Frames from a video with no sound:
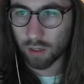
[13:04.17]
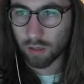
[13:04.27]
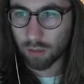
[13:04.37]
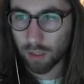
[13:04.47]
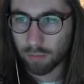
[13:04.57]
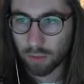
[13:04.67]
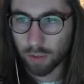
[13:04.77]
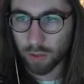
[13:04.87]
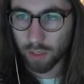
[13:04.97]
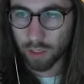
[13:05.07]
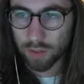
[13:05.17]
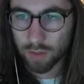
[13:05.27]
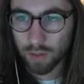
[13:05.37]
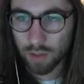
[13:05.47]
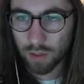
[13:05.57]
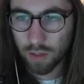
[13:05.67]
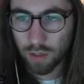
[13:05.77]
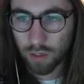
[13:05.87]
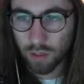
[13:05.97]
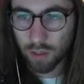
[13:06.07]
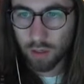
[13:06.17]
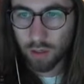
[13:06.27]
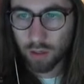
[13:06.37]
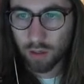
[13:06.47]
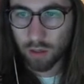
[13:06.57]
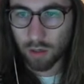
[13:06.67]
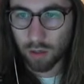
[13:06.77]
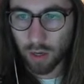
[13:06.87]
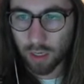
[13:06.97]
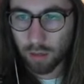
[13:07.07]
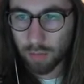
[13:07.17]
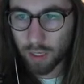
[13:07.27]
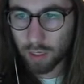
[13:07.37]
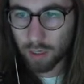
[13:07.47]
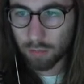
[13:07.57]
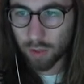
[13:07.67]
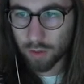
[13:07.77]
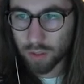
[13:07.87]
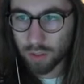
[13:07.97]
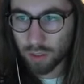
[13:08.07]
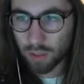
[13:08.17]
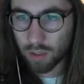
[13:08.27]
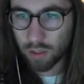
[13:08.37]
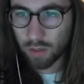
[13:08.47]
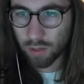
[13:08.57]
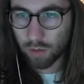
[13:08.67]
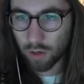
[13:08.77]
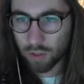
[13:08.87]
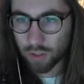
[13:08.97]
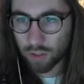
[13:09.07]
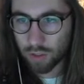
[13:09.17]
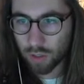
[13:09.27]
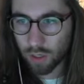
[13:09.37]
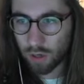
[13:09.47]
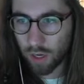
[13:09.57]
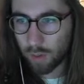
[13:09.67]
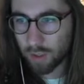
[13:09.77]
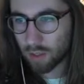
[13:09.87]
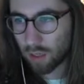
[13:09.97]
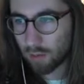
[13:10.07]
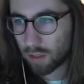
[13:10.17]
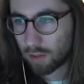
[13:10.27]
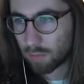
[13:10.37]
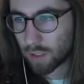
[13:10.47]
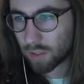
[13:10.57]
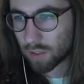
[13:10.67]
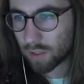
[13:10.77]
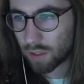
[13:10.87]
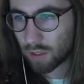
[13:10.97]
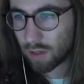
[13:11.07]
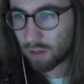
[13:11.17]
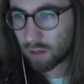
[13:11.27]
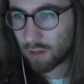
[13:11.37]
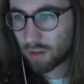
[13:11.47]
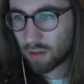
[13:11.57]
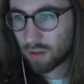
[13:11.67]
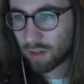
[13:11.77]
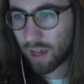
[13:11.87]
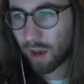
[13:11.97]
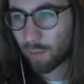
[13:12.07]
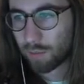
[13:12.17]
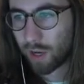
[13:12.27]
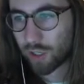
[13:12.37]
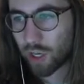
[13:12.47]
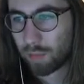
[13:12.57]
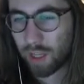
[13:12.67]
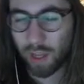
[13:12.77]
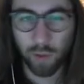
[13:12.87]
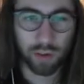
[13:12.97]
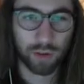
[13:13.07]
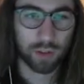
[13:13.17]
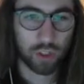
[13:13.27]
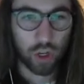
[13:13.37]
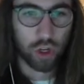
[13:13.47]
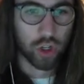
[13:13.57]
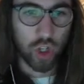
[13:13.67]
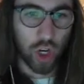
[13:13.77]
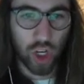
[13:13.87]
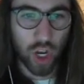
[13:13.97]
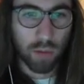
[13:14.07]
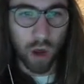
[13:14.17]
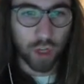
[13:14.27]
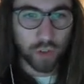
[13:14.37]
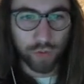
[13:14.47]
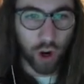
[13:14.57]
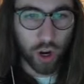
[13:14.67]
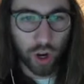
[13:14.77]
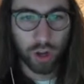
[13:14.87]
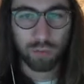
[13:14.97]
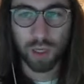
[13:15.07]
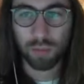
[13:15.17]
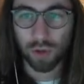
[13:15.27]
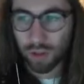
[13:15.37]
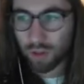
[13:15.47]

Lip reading: BMW, I guess. I came back in and posted that you consciously took it out. I basically came in and basically said, yeah, I'm not trying to be like one of those JDM as fuck people.